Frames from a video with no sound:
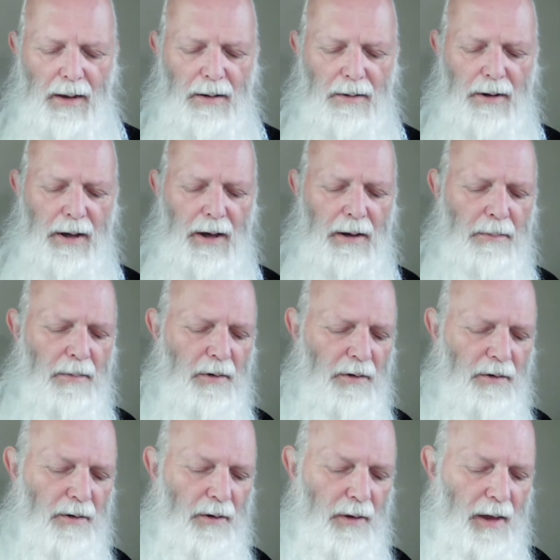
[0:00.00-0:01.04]
Okay,
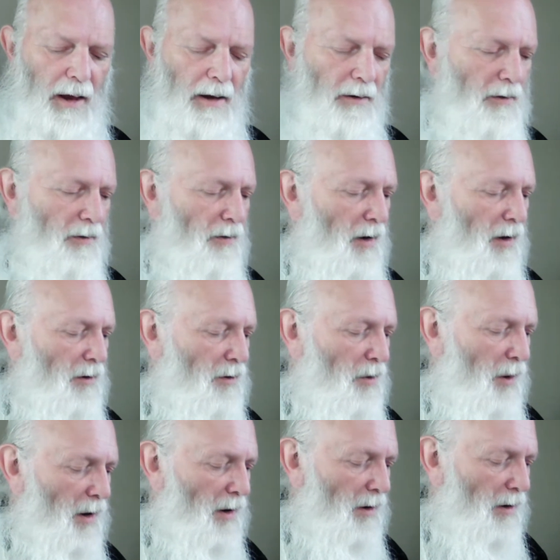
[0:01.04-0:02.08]
so that's verse
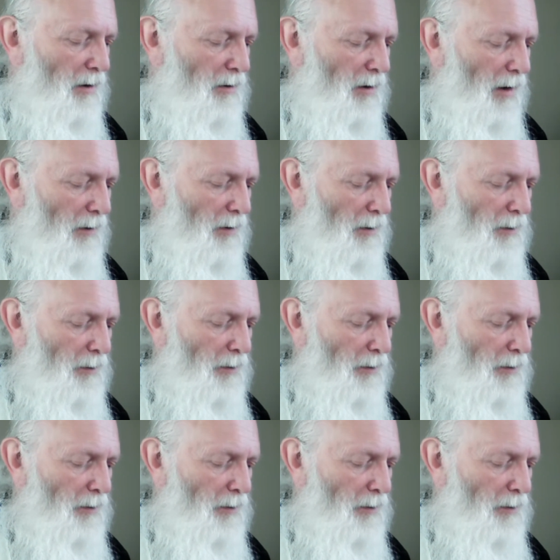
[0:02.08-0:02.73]
27.